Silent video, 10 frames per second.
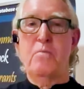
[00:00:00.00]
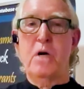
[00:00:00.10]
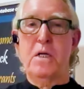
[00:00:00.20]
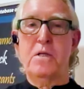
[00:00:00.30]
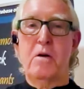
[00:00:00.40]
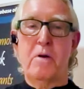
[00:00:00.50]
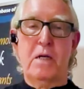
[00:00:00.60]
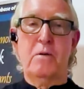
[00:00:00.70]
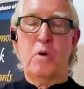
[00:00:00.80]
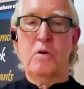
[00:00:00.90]
pretty much
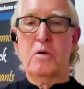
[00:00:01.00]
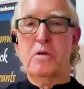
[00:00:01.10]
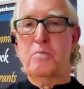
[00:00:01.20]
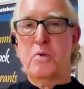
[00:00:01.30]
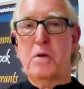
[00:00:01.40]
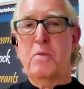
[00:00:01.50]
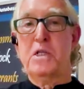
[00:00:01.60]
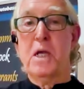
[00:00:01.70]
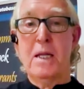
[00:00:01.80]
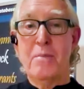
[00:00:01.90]
Interactive Brokers pretty
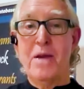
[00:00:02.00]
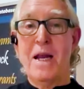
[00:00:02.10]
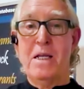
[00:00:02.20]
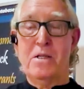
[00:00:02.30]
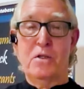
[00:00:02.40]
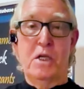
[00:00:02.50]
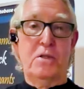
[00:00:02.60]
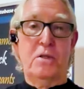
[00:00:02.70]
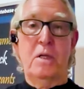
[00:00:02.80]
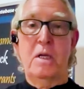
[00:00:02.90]
much eliminates
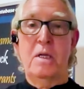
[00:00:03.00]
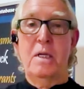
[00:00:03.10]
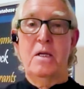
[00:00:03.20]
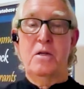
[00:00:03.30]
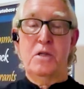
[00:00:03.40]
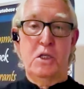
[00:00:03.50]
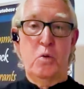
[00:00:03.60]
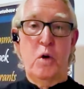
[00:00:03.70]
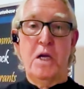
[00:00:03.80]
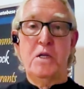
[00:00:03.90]
this
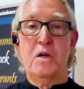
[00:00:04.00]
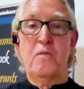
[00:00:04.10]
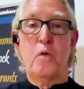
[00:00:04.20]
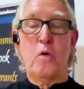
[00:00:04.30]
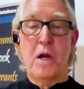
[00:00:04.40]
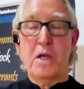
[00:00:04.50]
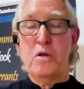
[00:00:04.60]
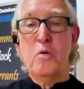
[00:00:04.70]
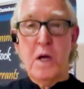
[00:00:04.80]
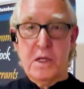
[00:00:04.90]
situation for a
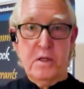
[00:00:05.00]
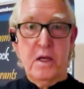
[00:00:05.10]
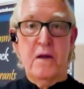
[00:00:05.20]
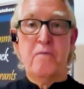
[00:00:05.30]
U.S.